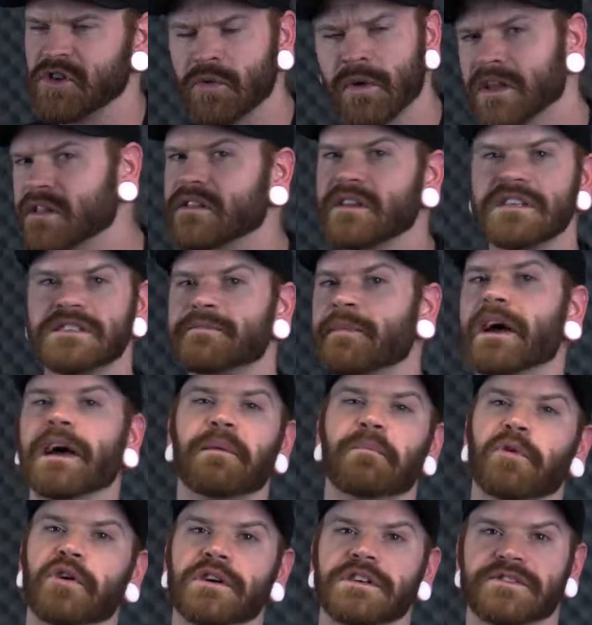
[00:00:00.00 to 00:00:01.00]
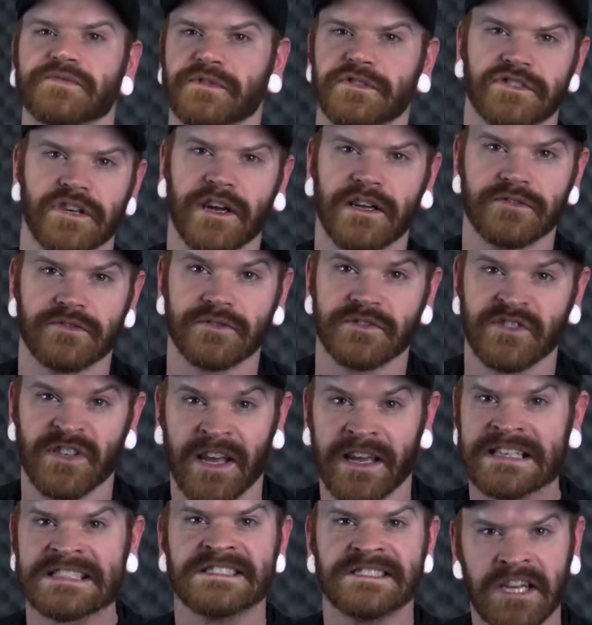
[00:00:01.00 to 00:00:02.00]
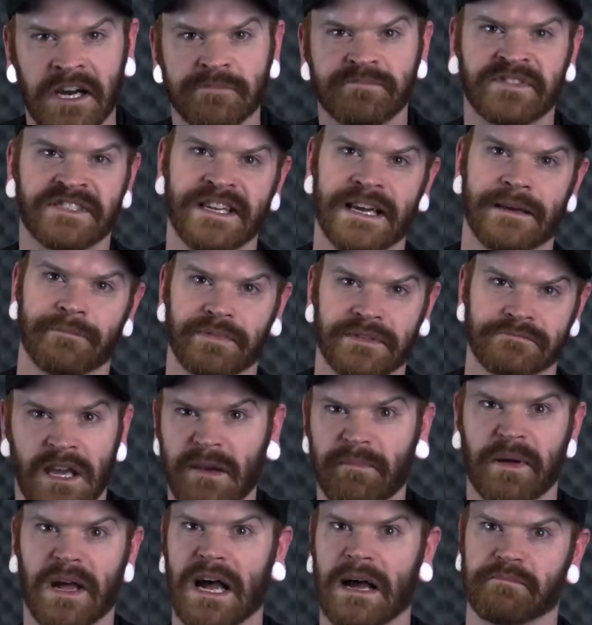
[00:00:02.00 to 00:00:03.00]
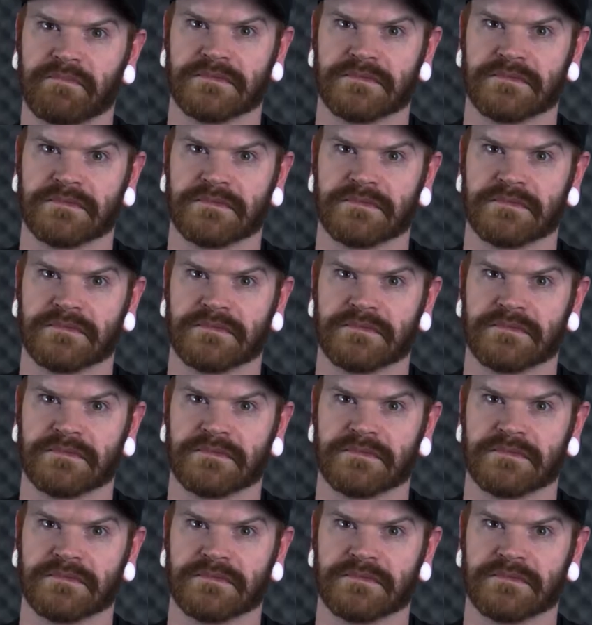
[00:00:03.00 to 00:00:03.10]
You'll want these bad boys for genres like dubstep, hip-hop,